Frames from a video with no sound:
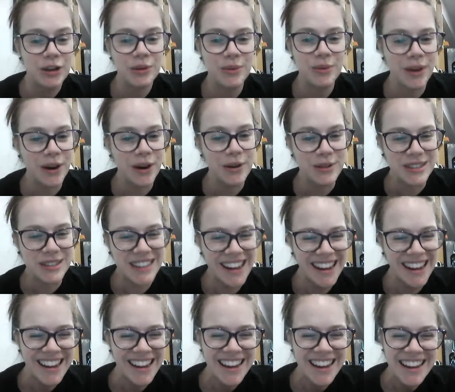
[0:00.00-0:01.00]
Who knows?
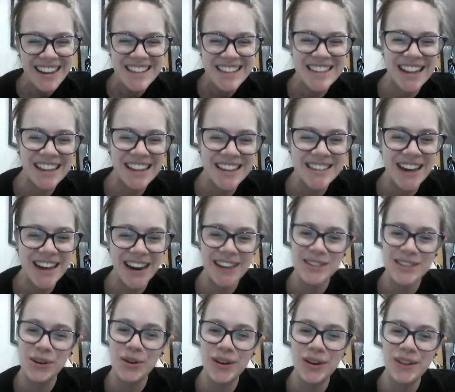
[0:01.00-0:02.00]
Sully's got
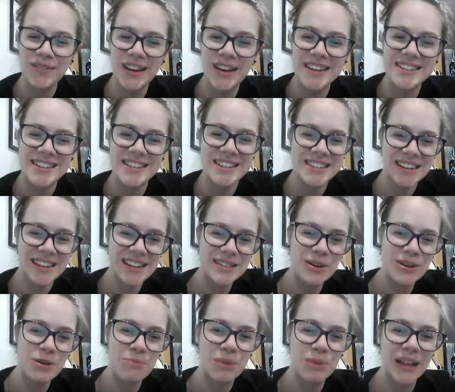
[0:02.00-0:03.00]
his own adventures and his
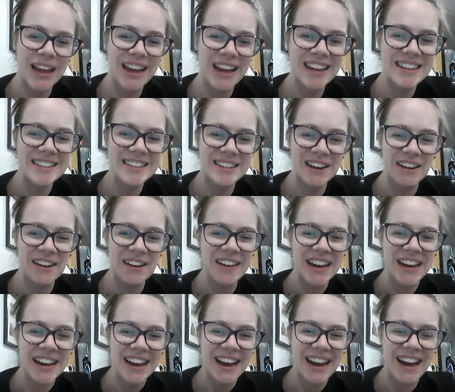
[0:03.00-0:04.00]
own plan, so
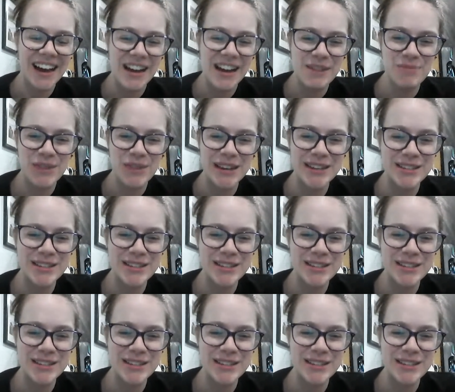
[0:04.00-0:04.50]
he